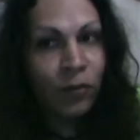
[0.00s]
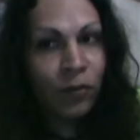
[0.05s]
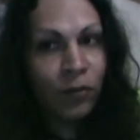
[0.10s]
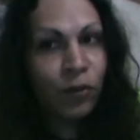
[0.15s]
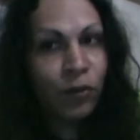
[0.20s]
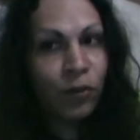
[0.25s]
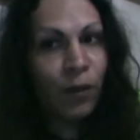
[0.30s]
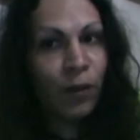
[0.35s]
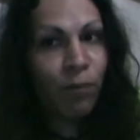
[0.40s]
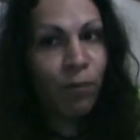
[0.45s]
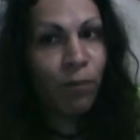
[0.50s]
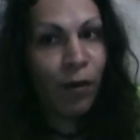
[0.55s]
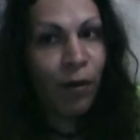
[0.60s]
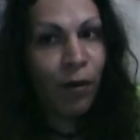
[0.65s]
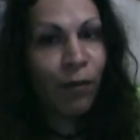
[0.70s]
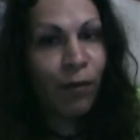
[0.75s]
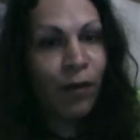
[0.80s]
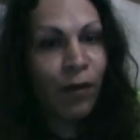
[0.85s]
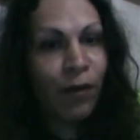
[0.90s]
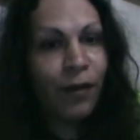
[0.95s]
to the
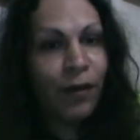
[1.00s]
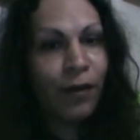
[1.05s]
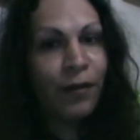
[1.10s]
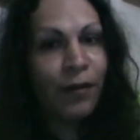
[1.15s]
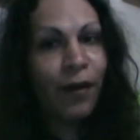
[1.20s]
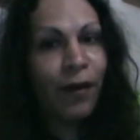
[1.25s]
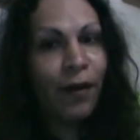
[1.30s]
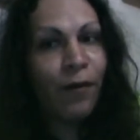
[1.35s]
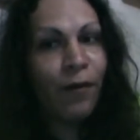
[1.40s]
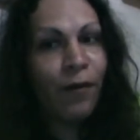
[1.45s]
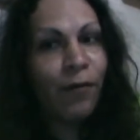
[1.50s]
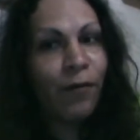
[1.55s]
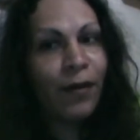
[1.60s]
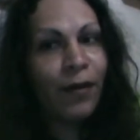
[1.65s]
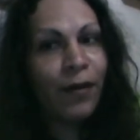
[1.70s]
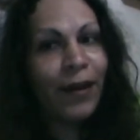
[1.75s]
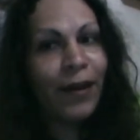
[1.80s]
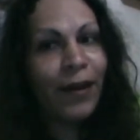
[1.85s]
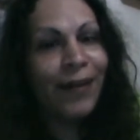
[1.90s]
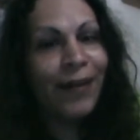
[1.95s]
point where they're
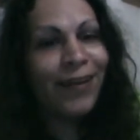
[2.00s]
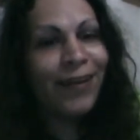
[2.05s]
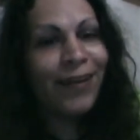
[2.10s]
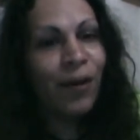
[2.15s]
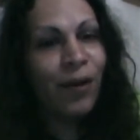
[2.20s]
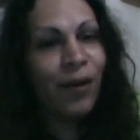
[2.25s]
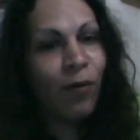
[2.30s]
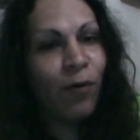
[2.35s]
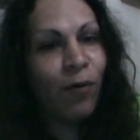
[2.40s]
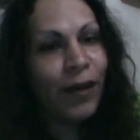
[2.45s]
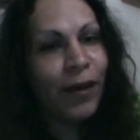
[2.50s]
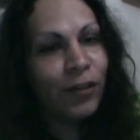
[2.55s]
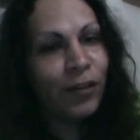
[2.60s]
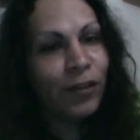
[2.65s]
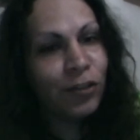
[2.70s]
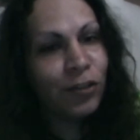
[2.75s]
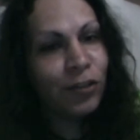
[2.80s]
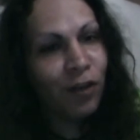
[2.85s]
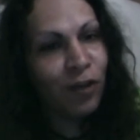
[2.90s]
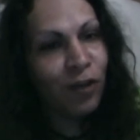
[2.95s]
can get away
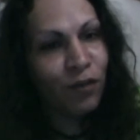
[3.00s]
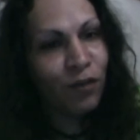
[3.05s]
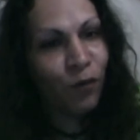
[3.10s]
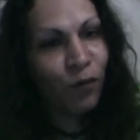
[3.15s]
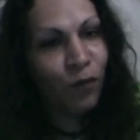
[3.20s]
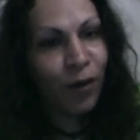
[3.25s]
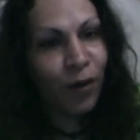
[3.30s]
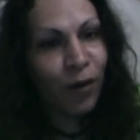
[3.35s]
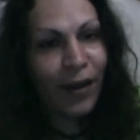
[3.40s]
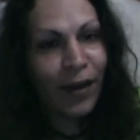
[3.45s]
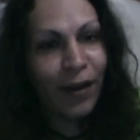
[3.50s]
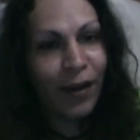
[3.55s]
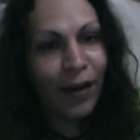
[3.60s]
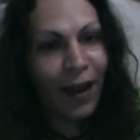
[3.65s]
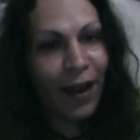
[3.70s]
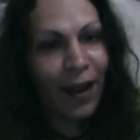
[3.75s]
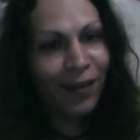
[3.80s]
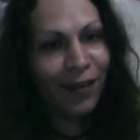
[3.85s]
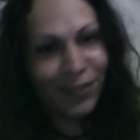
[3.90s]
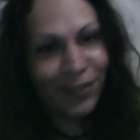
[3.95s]
scot-free
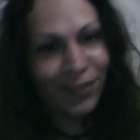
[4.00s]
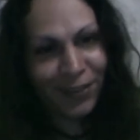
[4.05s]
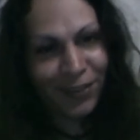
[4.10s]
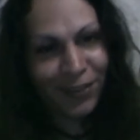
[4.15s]
and